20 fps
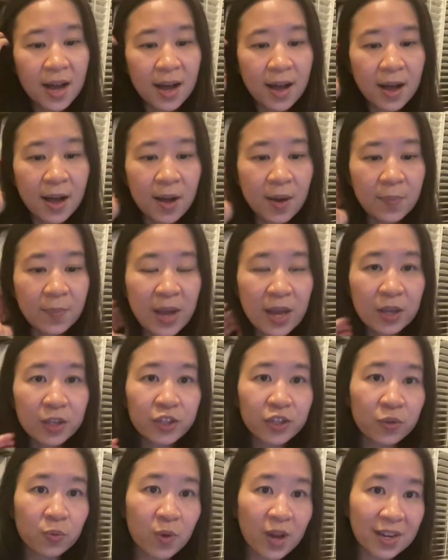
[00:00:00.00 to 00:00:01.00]
Um, I
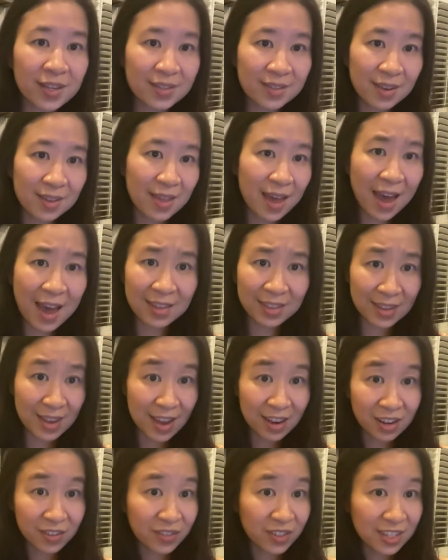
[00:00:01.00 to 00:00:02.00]
just wanna say that at the
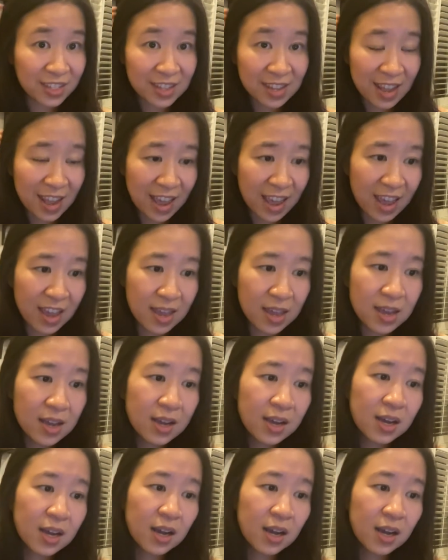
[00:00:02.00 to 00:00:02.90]
end of the day,